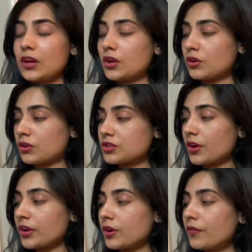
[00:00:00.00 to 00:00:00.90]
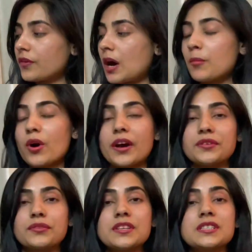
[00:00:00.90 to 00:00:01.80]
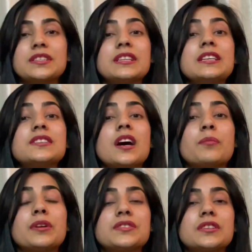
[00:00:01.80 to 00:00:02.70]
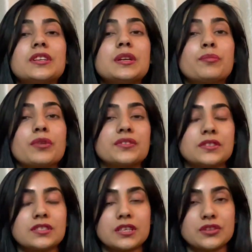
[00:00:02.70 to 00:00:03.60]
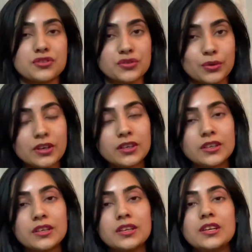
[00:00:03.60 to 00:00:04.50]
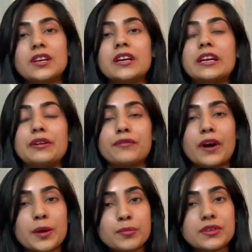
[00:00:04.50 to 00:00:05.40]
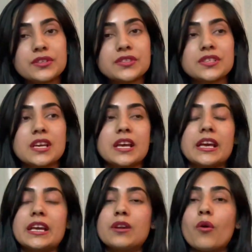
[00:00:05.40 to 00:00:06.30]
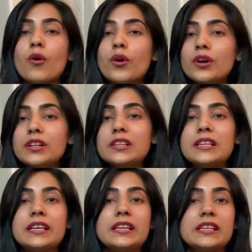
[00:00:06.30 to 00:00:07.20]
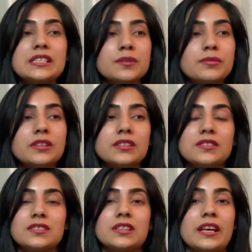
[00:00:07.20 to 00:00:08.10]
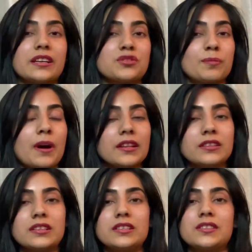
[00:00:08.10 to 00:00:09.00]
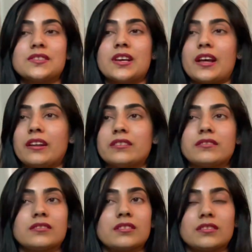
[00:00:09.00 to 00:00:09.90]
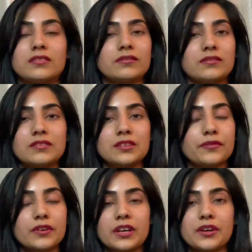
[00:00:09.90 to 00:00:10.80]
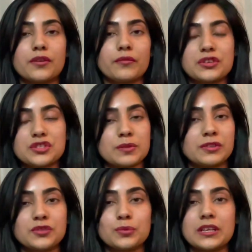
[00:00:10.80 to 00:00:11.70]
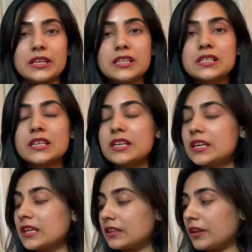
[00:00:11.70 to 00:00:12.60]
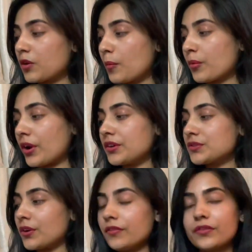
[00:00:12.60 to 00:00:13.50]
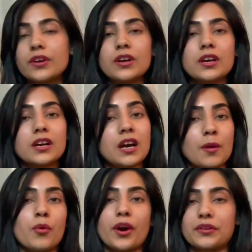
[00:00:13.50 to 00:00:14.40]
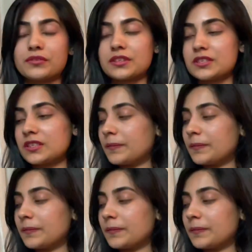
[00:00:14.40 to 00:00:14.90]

Now talking of carbohydrate, these are basically present in sugar, in fibers, in all the eatables like chapatis and different kind of vegetables we eat. They comprise of carbohydrate.